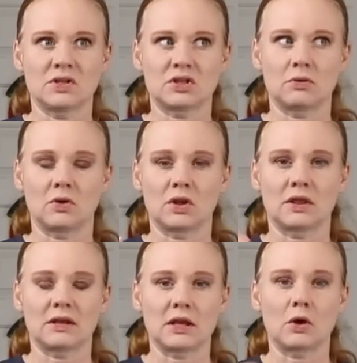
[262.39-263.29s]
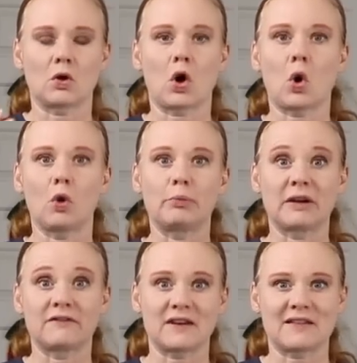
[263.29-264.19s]
So the whole
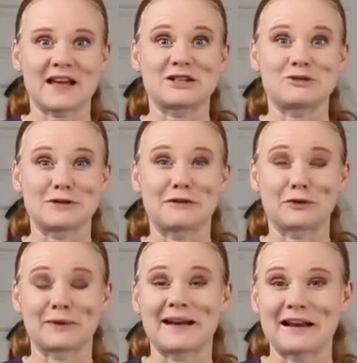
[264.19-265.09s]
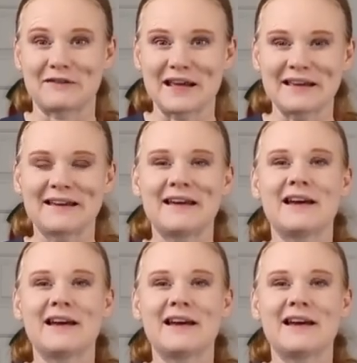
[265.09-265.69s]
benefit of that is you never run out of ink.